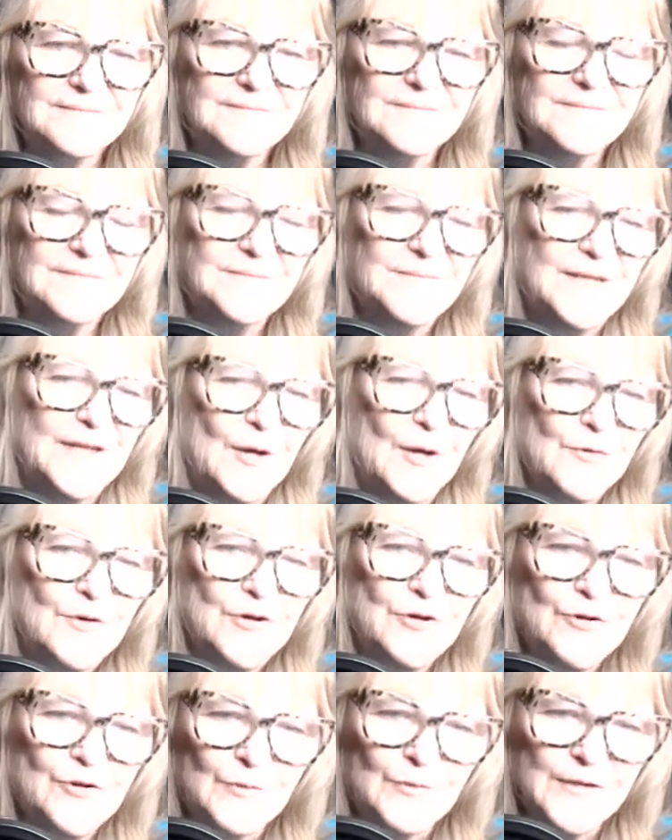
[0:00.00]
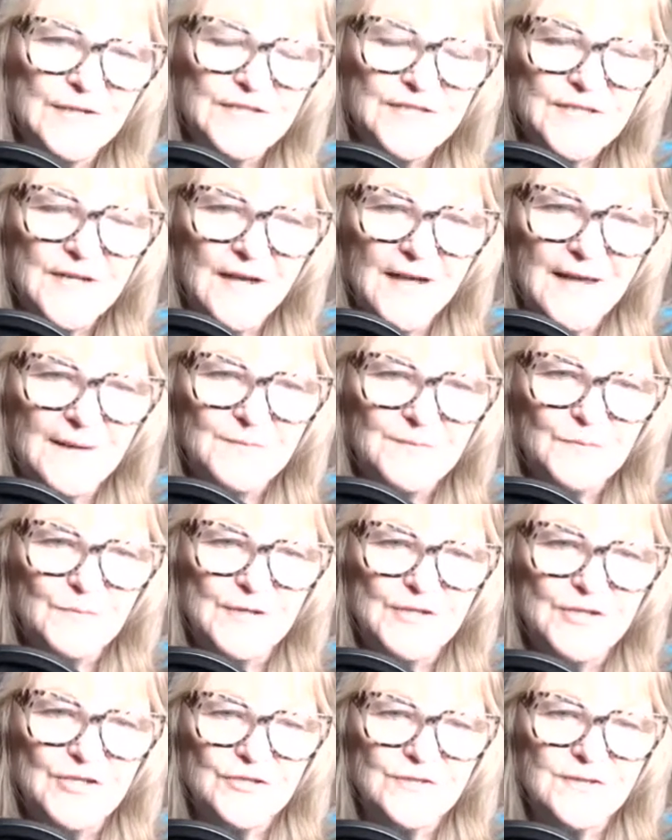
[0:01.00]
numerous times,
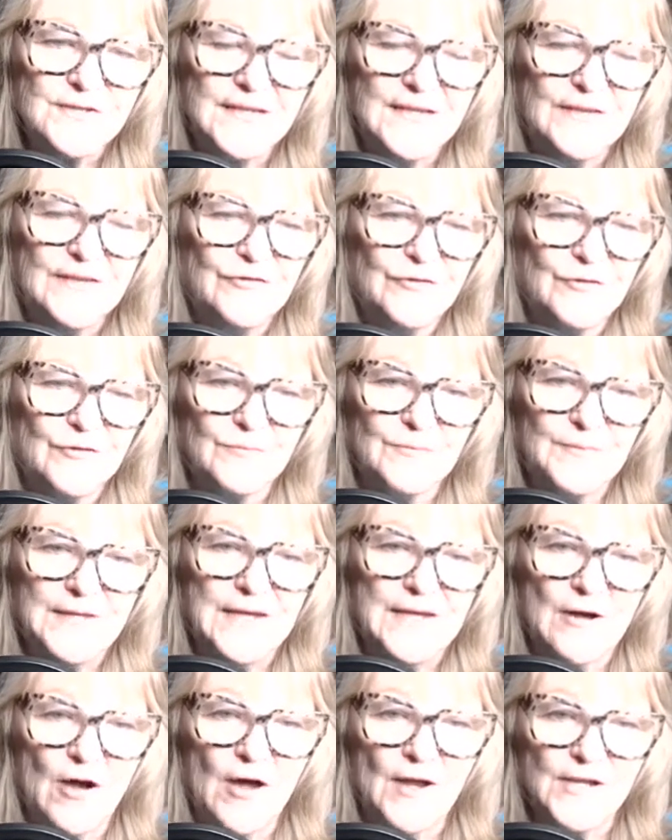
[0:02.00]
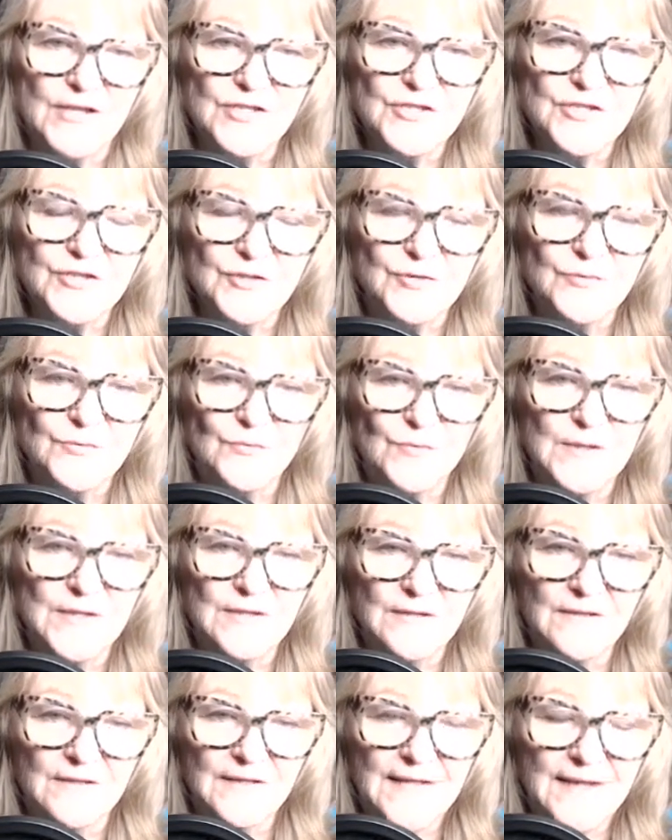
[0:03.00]
which if you're being honest, you
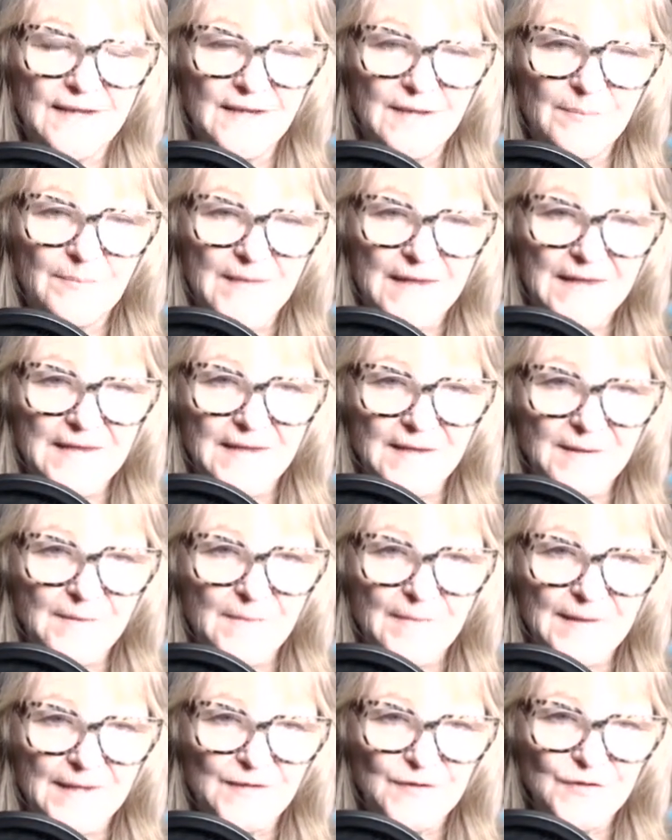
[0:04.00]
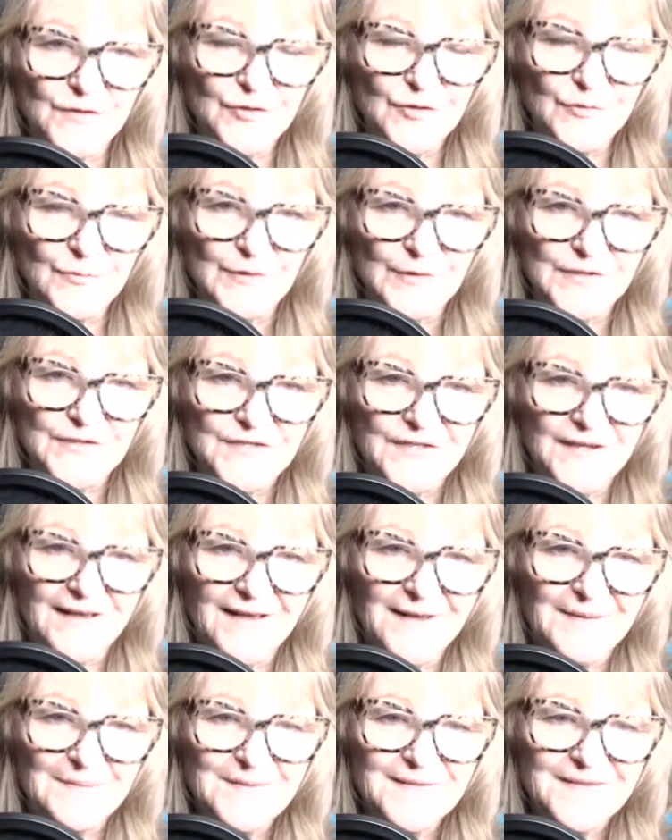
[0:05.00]
will end up making amends numerous
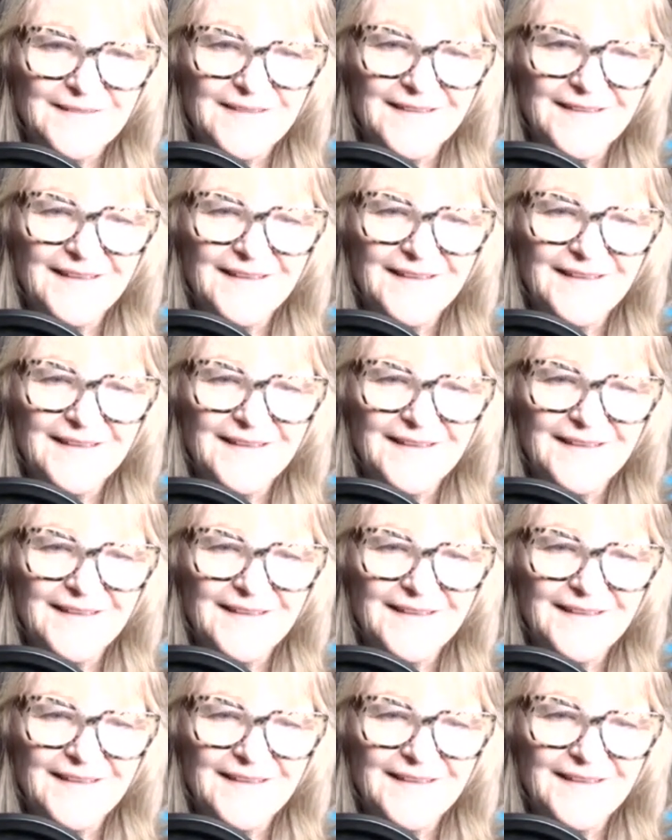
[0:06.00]
times,